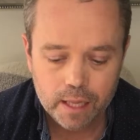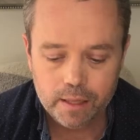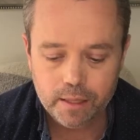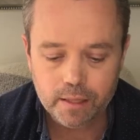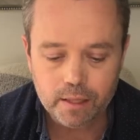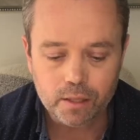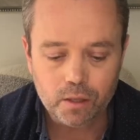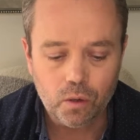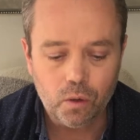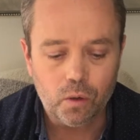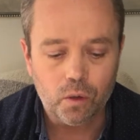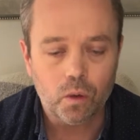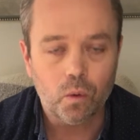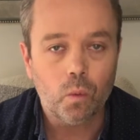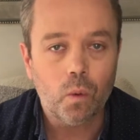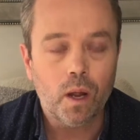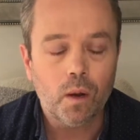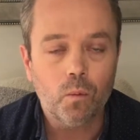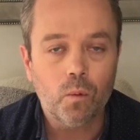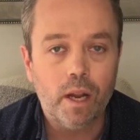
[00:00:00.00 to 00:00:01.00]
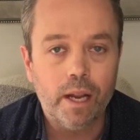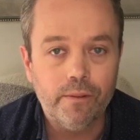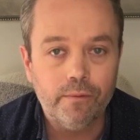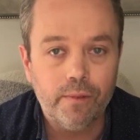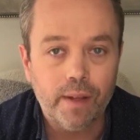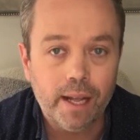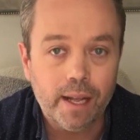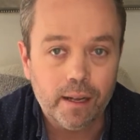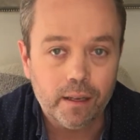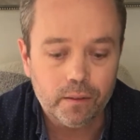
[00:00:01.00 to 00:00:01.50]
This is called a one-way
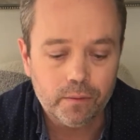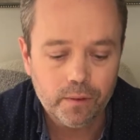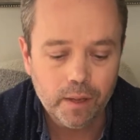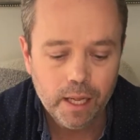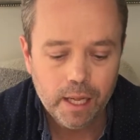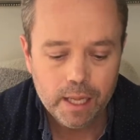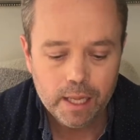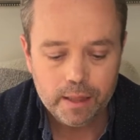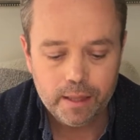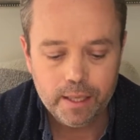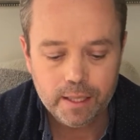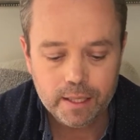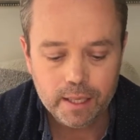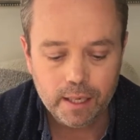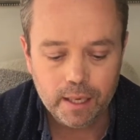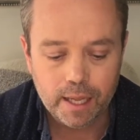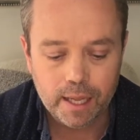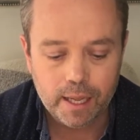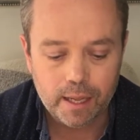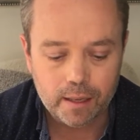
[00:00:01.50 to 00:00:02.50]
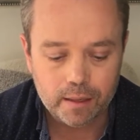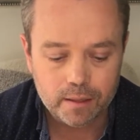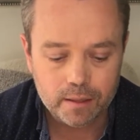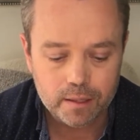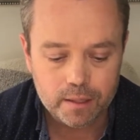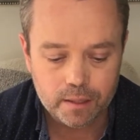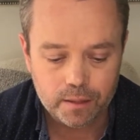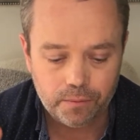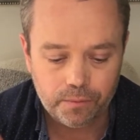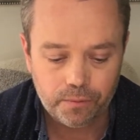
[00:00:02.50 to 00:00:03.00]
valve. This
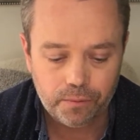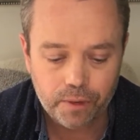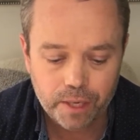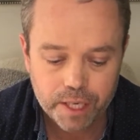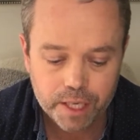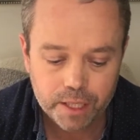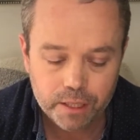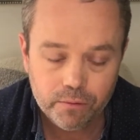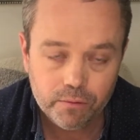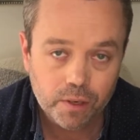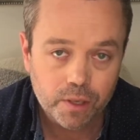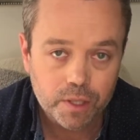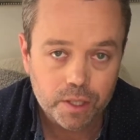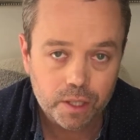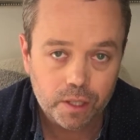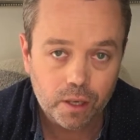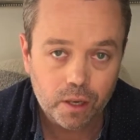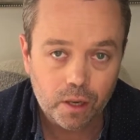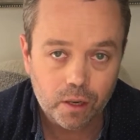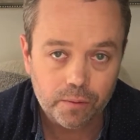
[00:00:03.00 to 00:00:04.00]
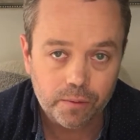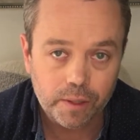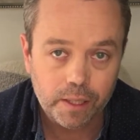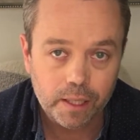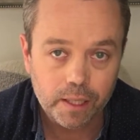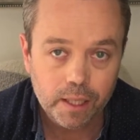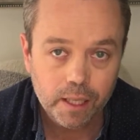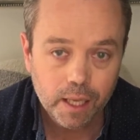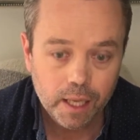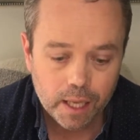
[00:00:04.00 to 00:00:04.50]
allows the freshly roasted
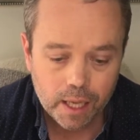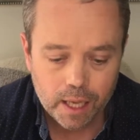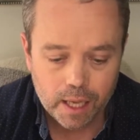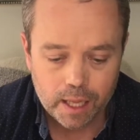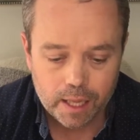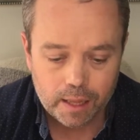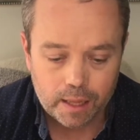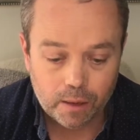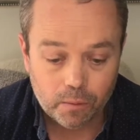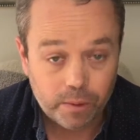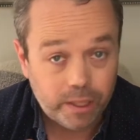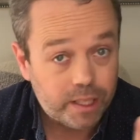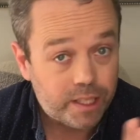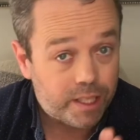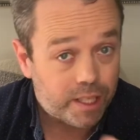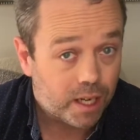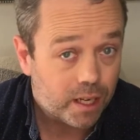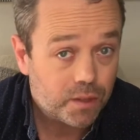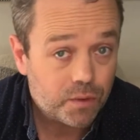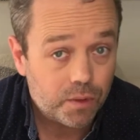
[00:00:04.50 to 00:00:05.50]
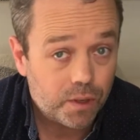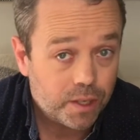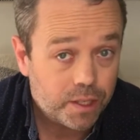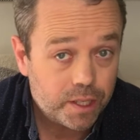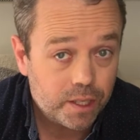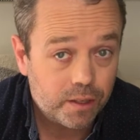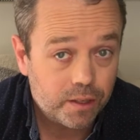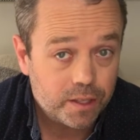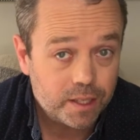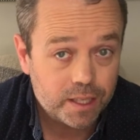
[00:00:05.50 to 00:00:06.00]
coffee that we just
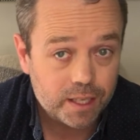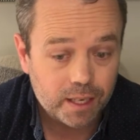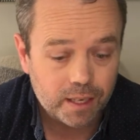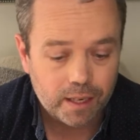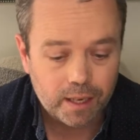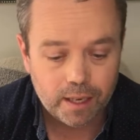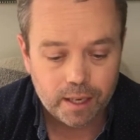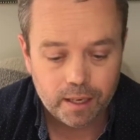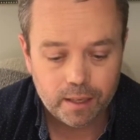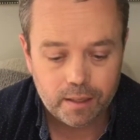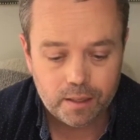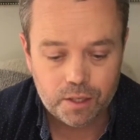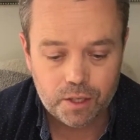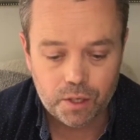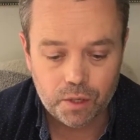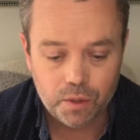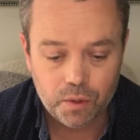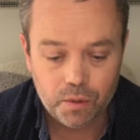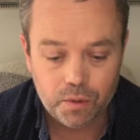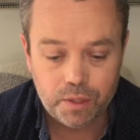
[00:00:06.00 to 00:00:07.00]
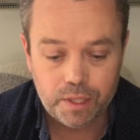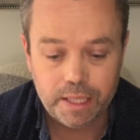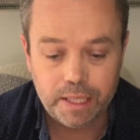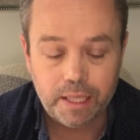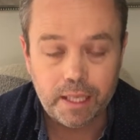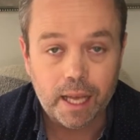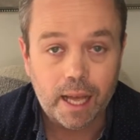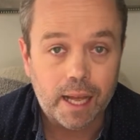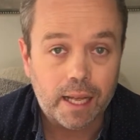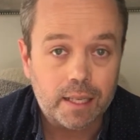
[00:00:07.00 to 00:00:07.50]
roasted on Sunday to
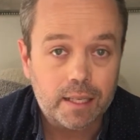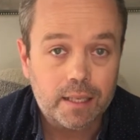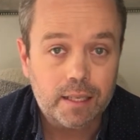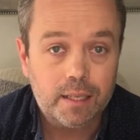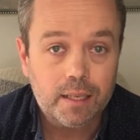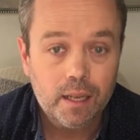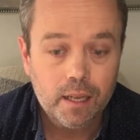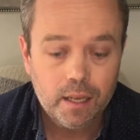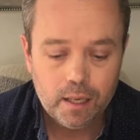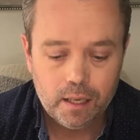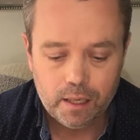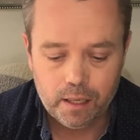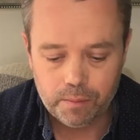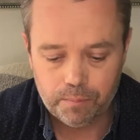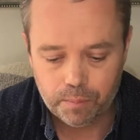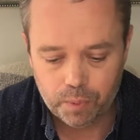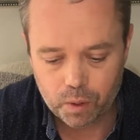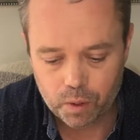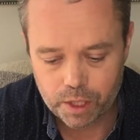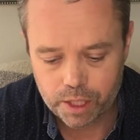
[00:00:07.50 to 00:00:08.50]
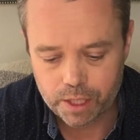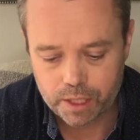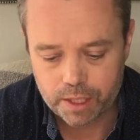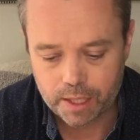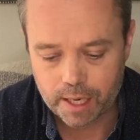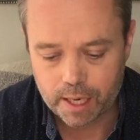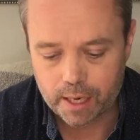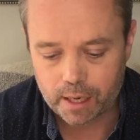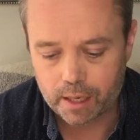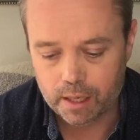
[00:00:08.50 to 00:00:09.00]
degas. It pushes
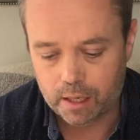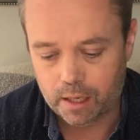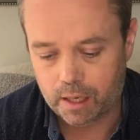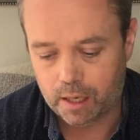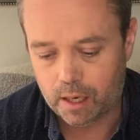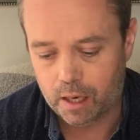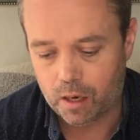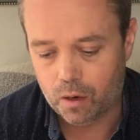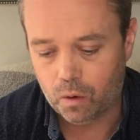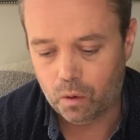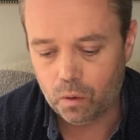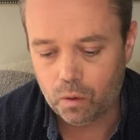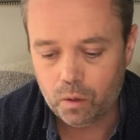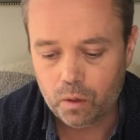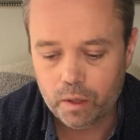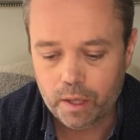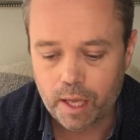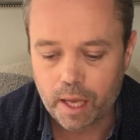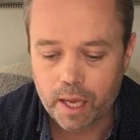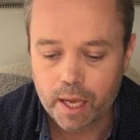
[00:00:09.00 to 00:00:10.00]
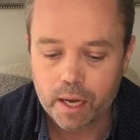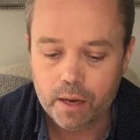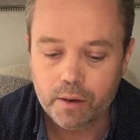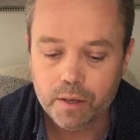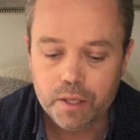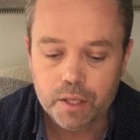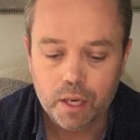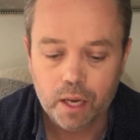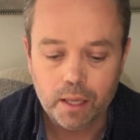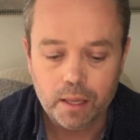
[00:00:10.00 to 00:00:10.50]
out all the air
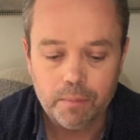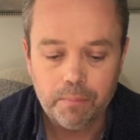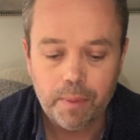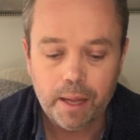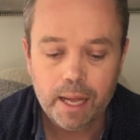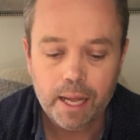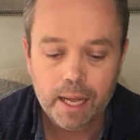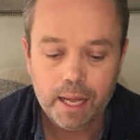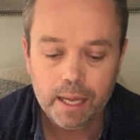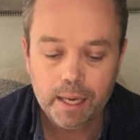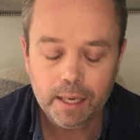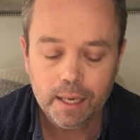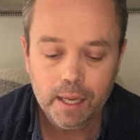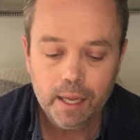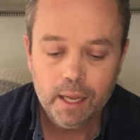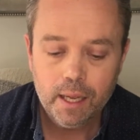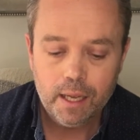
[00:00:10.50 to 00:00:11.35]
inside the bag,